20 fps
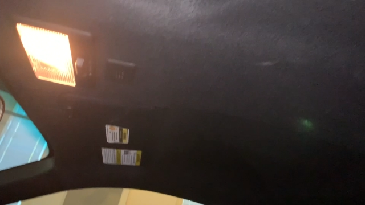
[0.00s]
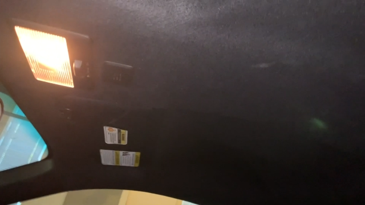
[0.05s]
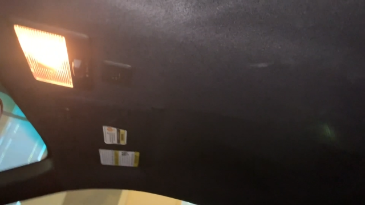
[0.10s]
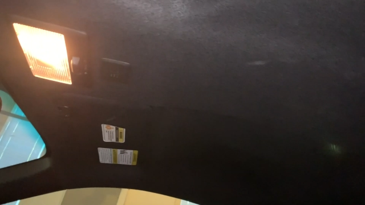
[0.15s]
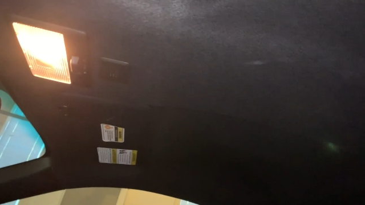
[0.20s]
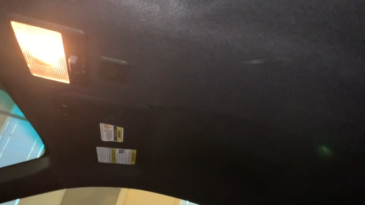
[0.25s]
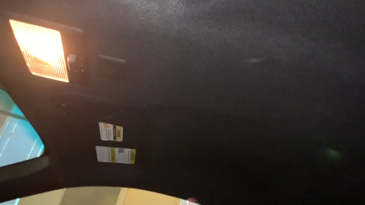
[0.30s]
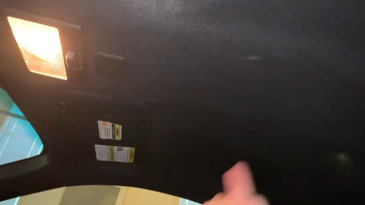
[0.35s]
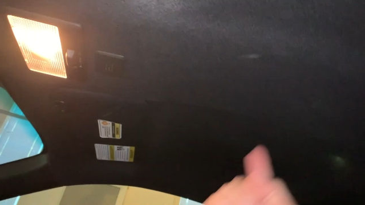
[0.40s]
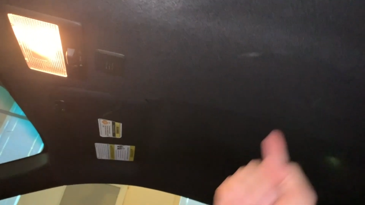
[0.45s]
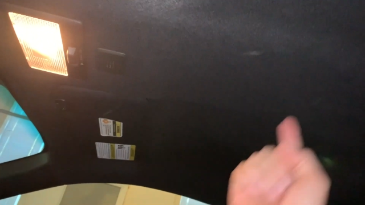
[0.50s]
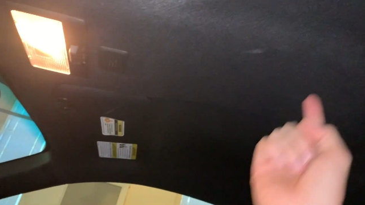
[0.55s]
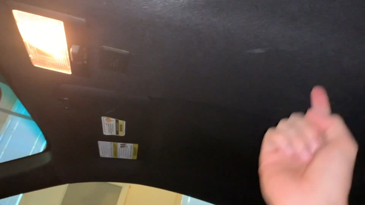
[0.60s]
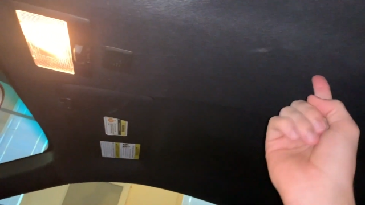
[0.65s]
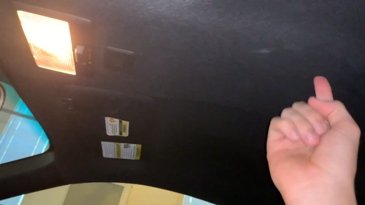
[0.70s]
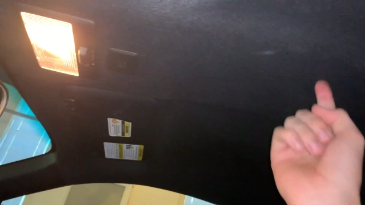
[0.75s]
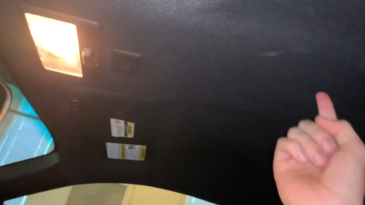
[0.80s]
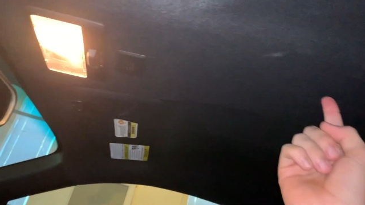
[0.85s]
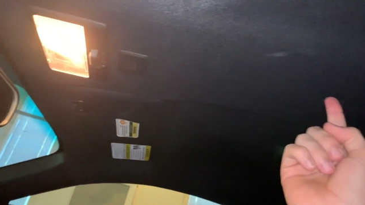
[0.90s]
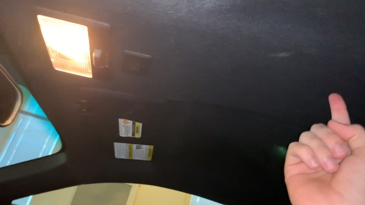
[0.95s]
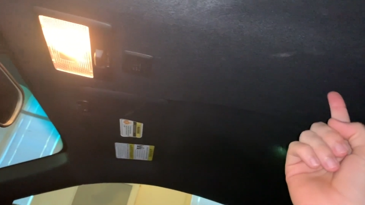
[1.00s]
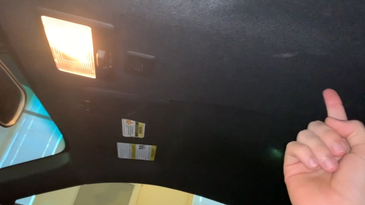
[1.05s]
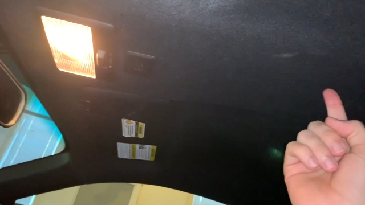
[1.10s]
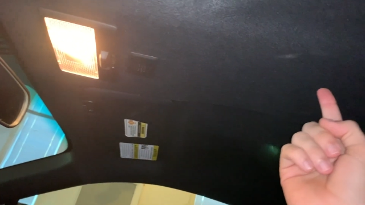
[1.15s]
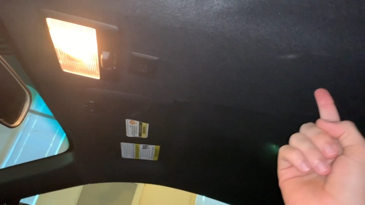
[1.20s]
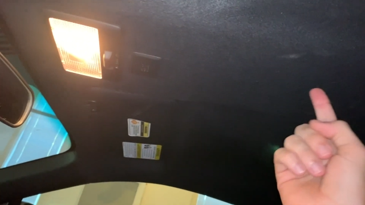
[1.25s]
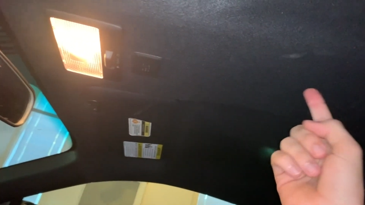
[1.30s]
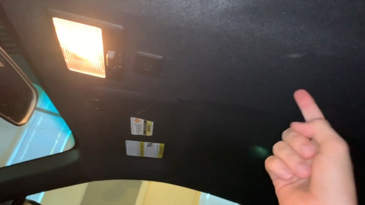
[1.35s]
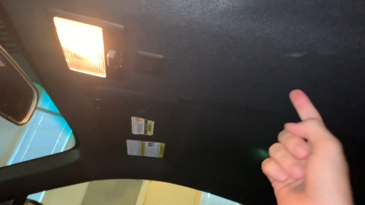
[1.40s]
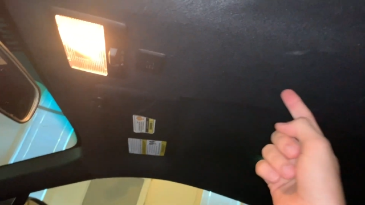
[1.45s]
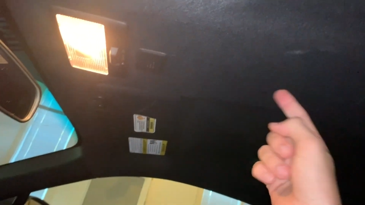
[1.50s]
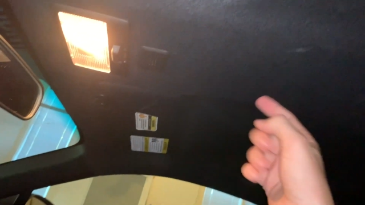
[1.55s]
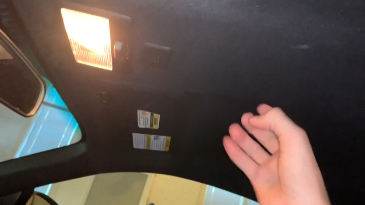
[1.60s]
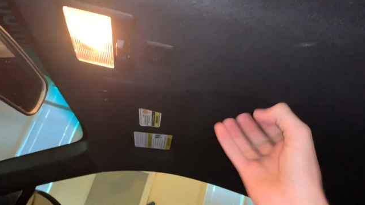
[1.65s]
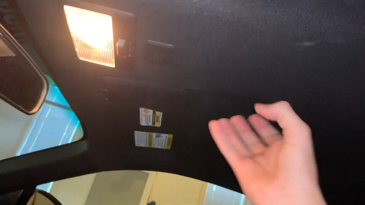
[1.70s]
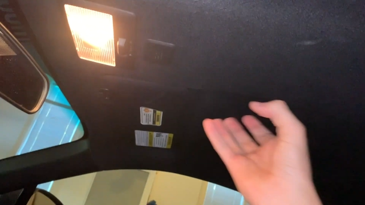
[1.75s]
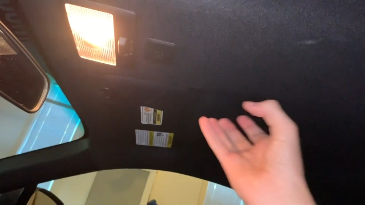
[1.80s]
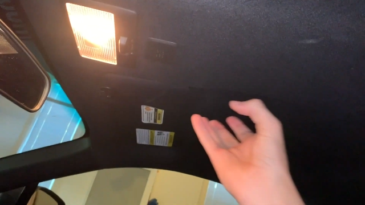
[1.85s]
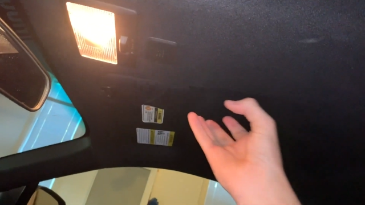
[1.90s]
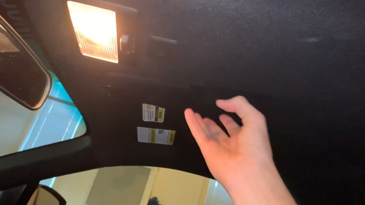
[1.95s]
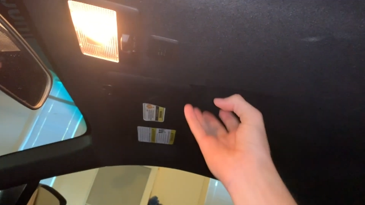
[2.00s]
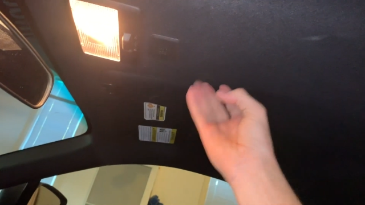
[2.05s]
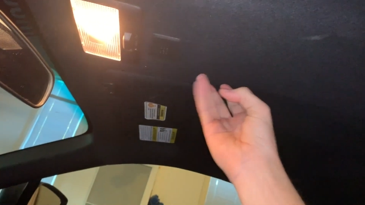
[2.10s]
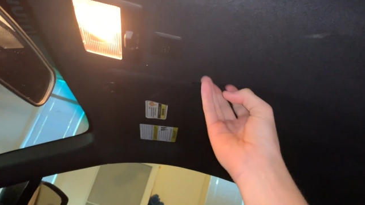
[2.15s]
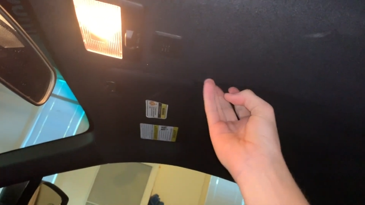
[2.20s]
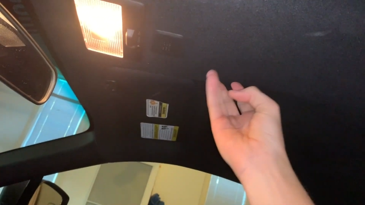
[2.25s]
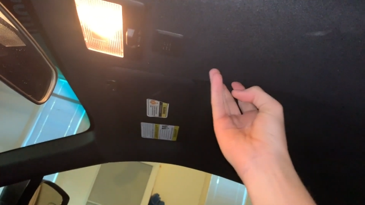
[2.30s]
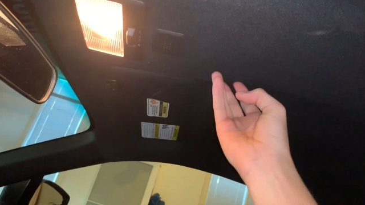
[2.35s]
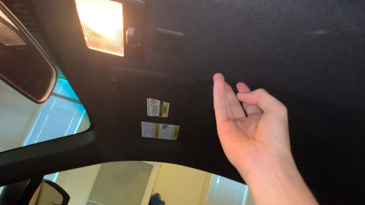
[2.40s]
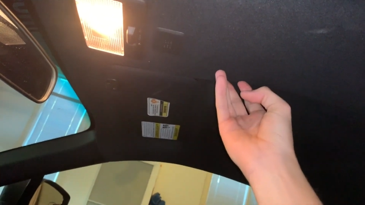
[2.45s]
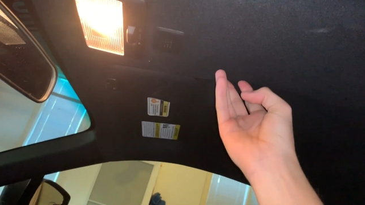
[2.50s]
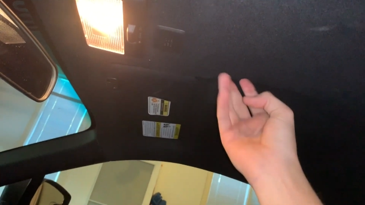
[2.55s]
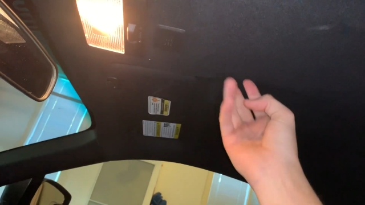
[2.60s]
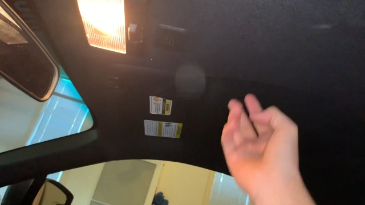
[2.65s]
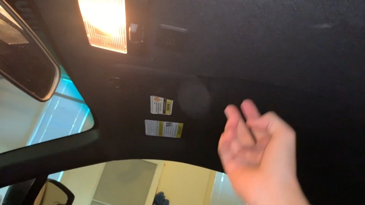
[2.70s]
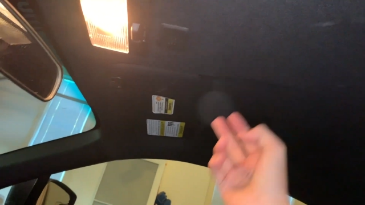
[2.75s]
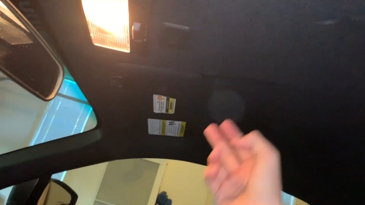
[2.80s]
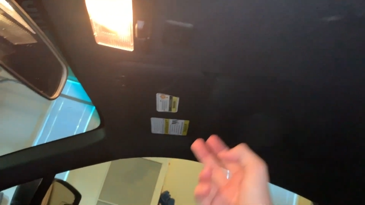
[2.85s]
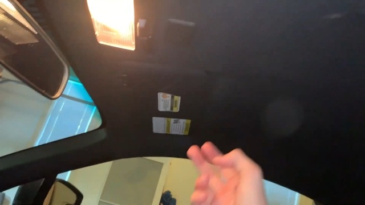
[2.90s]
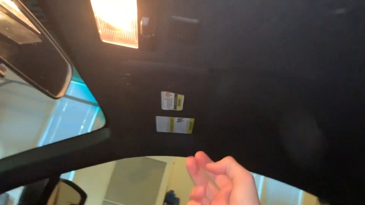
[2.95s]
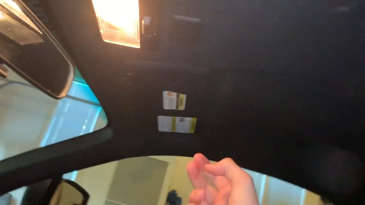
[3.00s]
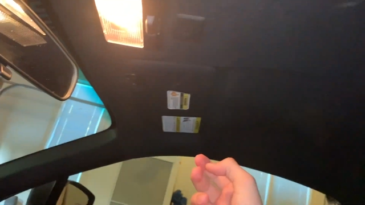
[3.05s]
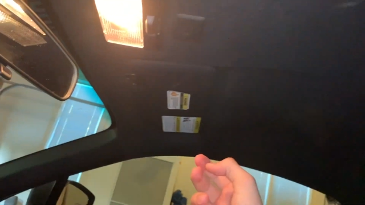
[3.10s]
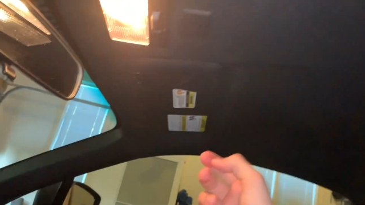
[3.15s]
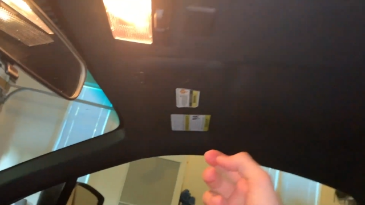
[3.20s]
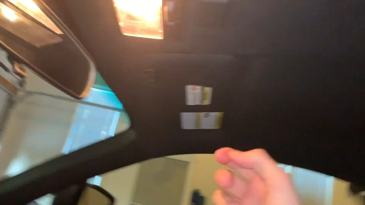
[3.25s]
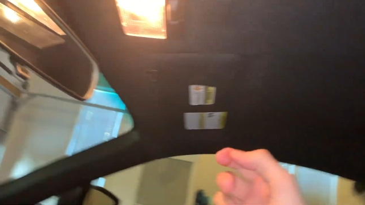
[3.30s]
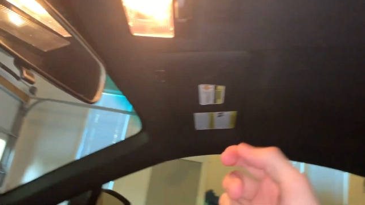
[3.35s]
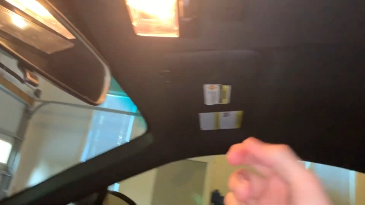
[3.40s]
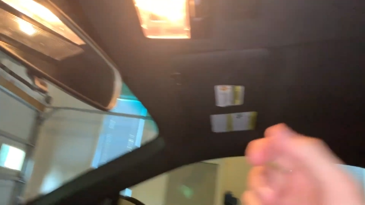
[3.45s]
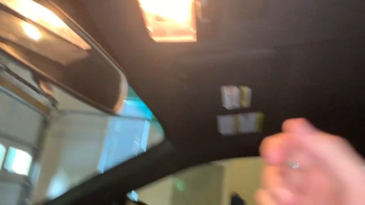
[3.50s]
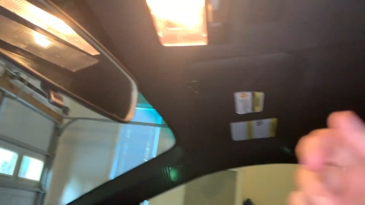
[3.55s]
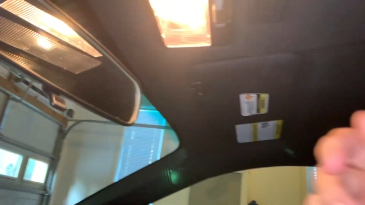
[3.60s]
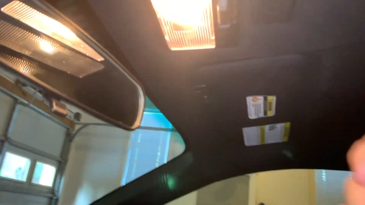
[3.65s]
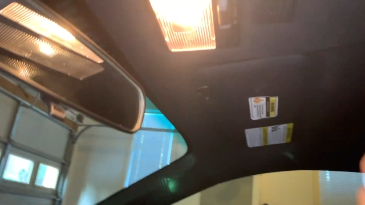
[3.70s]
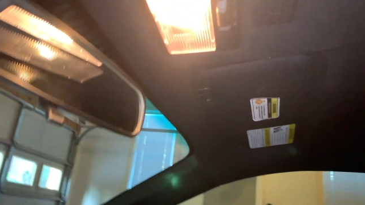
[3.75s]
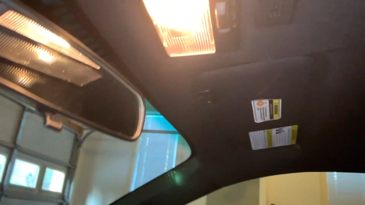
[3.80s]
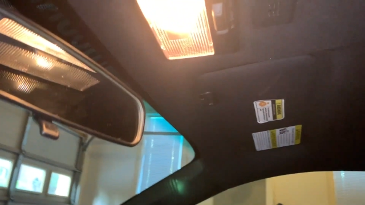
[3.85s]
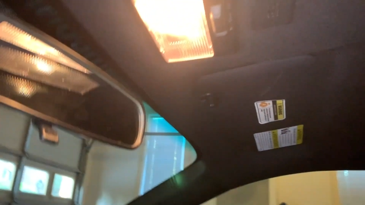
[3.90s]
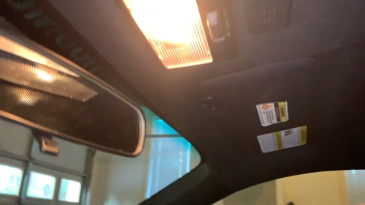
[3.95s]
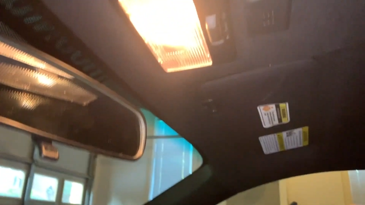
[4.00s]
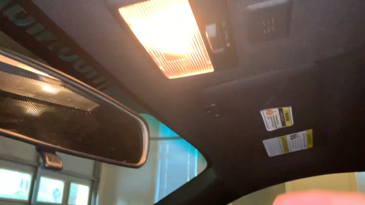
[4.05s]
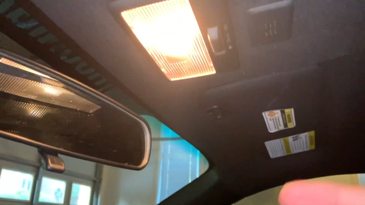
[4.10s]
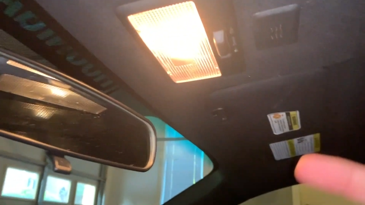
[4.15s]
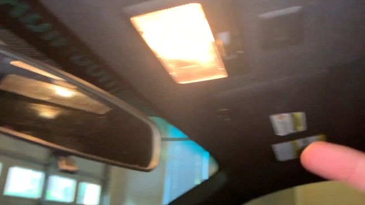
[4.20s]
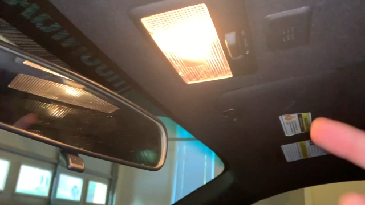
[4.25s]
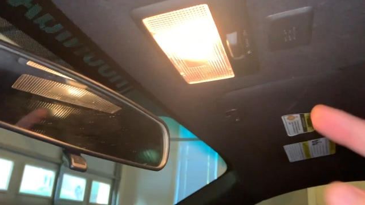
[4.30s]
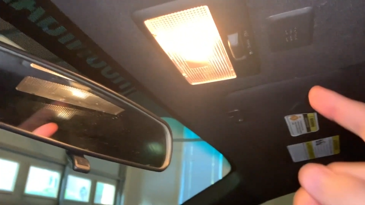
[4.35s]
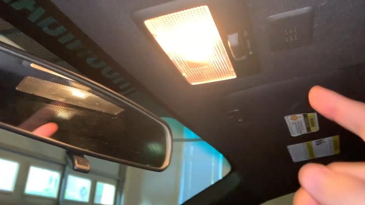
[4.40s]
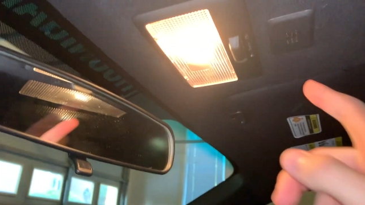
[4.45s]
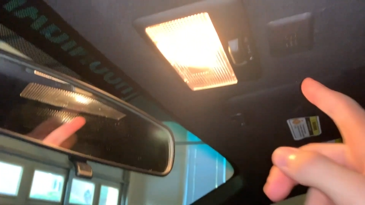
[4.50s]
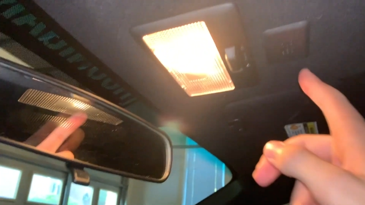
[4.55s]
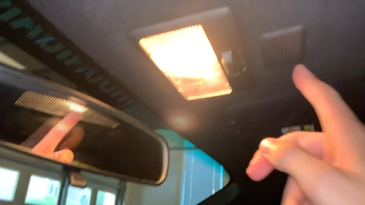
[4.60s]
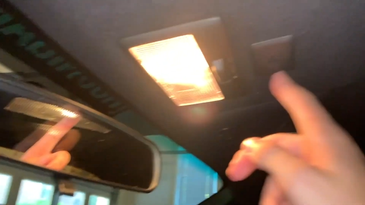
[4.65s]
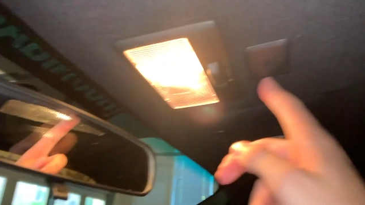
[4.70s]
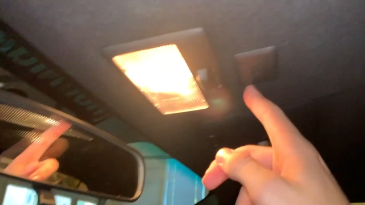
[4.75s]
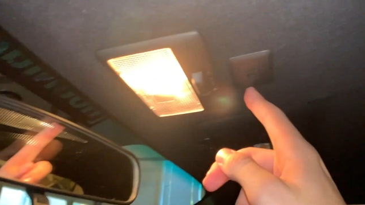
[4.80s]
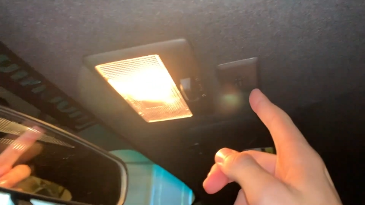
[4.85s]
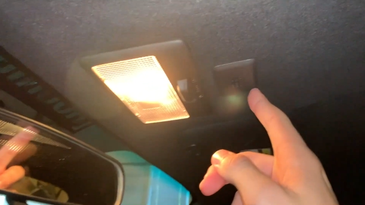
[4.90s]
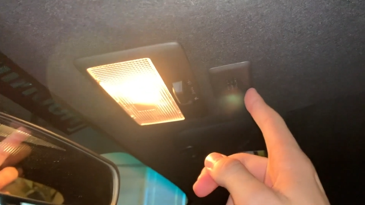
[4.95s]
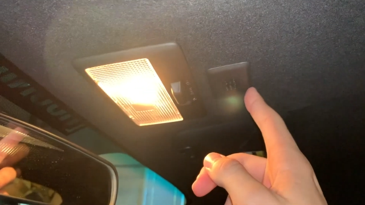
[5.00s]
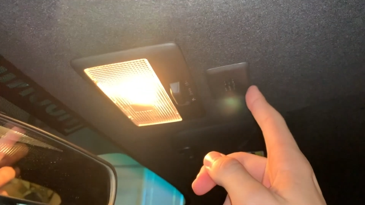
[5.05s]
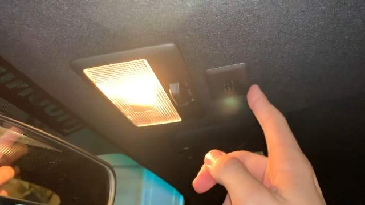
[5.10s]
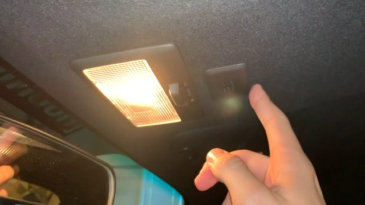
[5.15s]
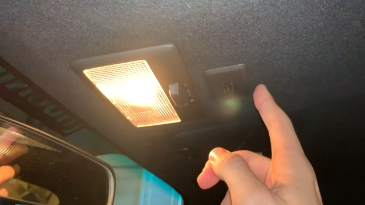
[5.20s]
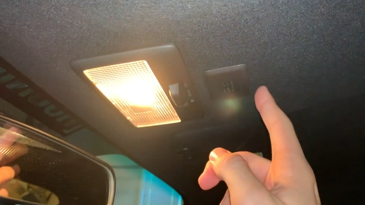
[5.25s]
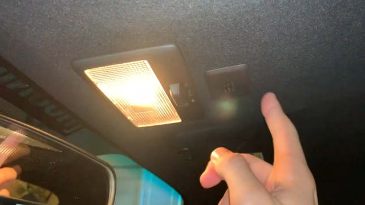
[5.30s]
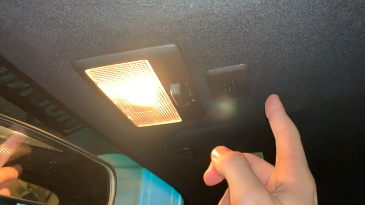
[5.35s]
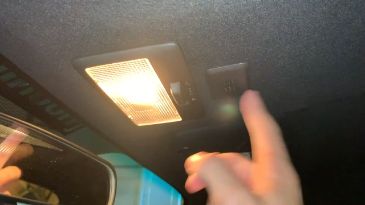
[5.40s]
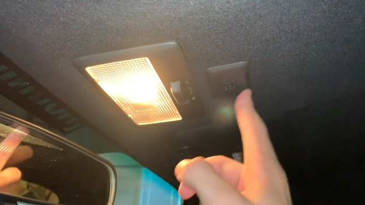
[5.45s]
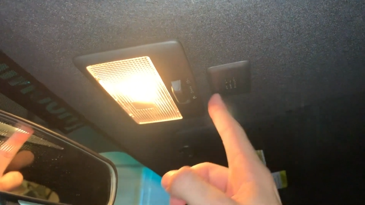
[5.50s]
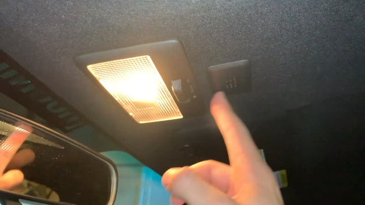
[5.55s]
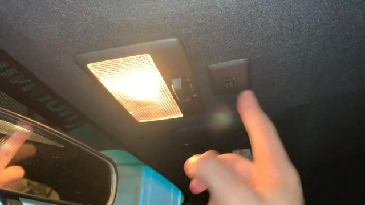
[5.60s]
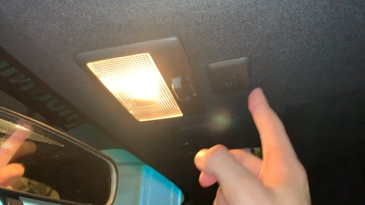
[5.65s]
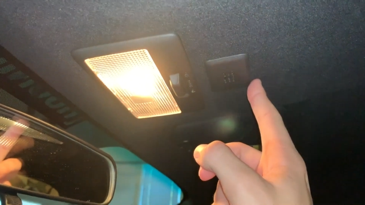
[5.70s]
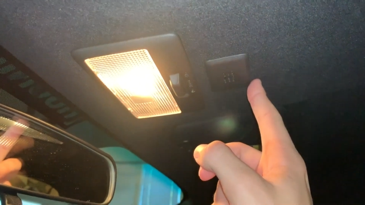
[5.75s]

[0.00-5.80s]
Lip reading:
[unreadable: no face in view]